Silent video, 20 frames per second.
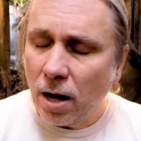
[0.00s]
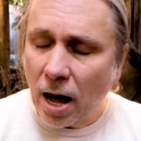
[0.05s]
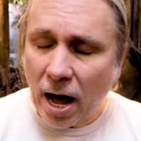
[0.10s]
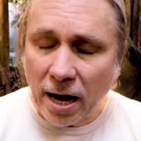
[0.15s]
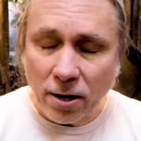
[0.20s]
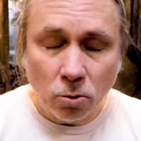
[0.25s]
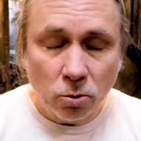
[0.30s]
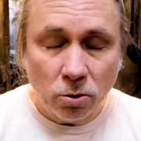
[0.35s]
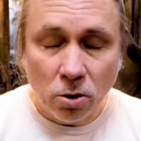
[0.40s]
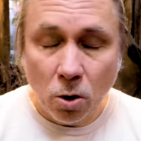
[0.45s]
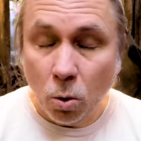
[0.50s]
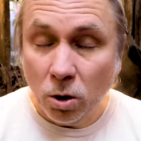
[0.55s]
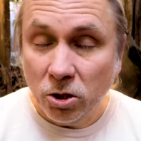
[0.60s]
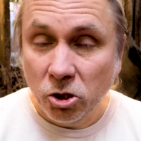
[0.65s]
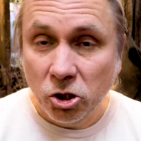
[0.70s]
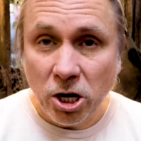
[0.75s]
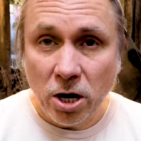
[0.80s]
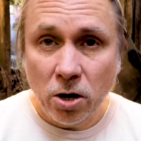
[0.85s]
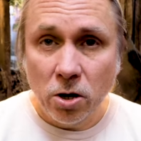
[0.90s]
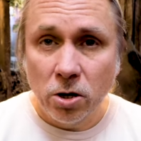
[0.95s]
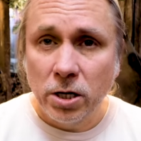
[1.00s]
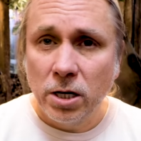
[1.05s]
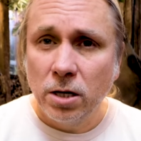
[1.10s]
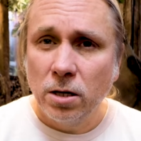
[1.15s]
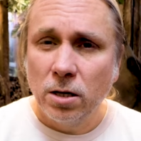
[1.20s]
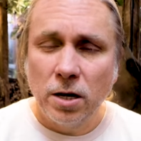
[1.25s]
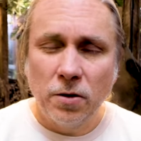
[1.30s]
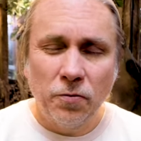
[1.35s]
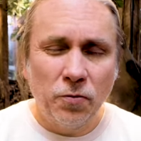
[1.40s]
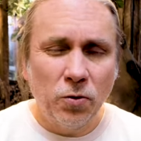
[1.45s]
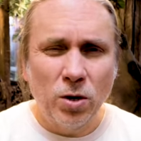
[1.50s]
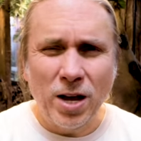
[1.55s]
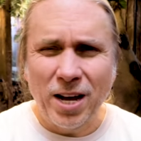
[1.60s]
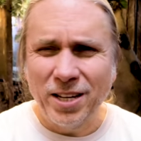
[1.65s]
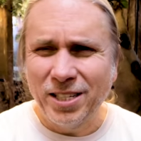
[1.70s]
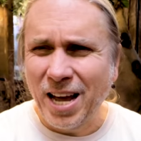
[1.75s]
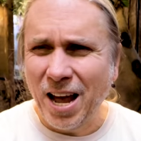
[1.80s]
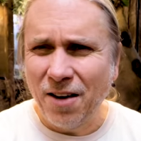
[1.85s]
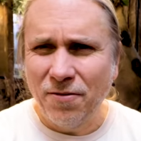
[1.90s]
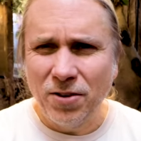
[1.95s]
I don't know what charity. If you
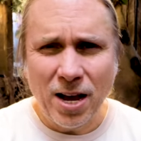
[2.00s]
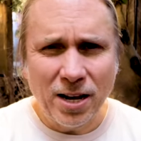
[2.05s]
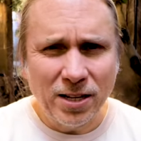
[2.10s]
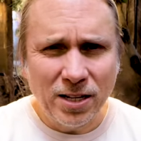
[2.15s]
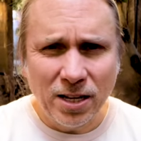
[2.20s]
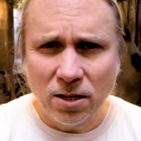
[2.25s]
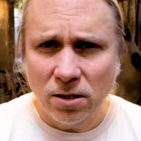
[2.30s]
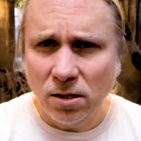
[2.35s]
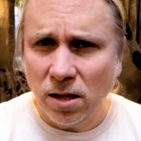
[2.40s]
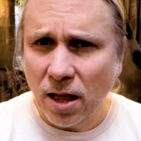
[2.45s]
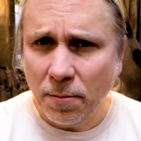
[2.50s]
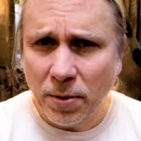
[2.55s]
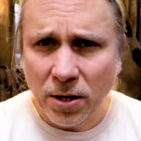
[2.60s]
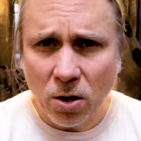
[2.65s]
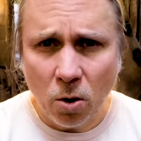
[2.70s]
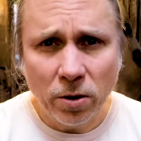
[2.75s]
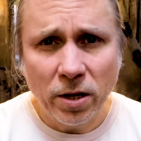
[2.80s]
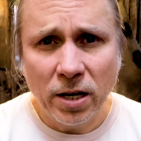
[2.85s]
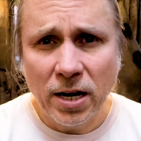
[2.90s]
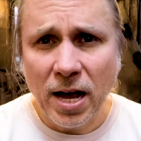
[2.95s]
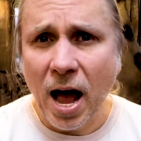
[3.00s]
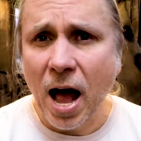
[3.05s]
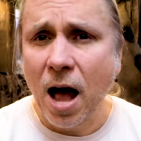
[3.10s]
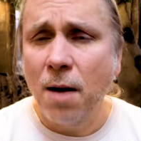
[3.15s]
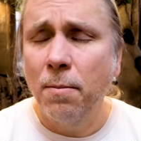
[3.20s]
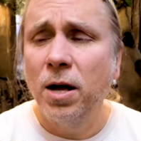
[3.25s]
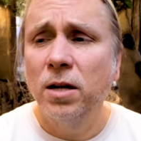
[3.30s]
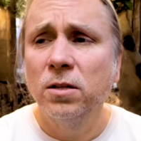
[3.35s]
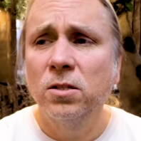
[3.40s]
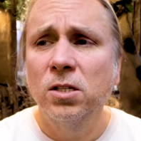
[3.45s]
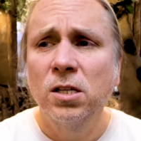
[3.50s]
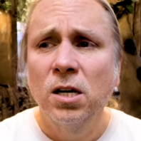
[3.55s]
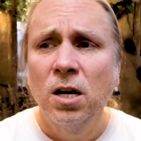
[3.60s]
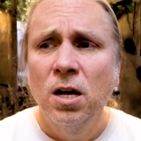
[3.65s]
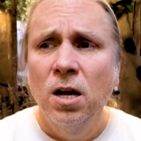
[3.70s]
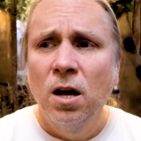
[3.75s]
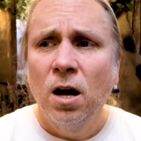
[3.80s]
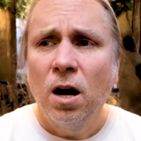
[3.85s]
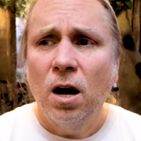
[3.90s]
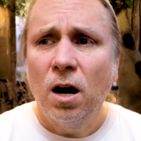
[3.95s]
guys have any ideas, let me know in the comments,
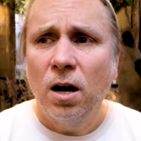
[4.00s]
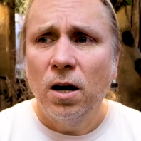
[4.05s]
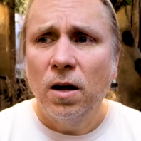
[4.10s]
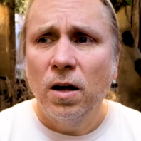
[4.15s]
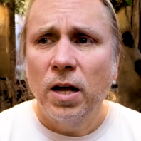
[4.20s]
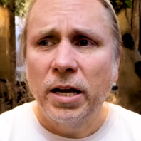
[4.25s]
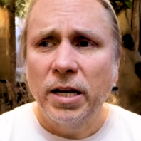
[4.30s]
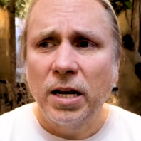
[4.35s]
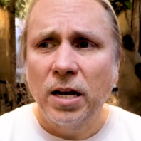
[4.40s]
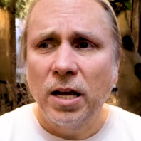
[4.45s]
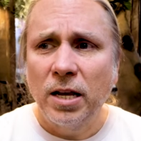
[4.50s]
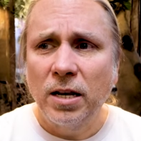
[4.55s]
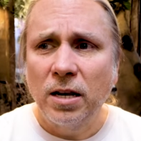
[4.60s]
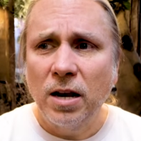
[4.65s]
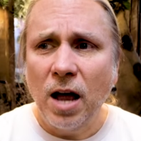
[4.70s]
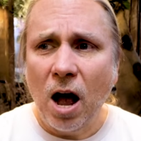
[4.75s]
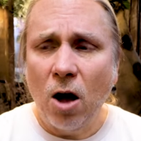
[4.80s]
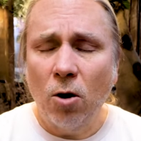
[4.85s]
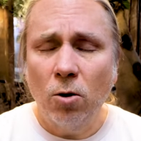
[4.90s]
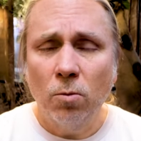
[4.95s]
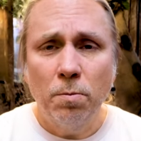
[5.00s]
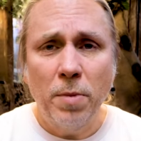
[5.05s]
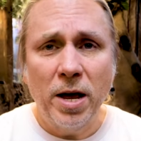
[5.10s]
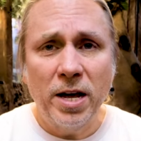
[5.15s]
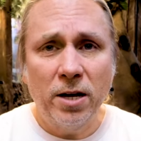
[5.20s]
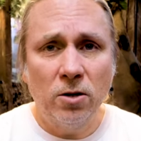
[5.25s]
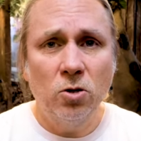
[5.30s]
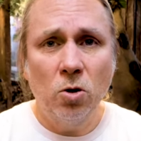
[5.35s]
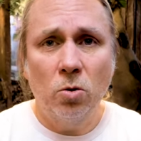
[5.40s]
and I'll make a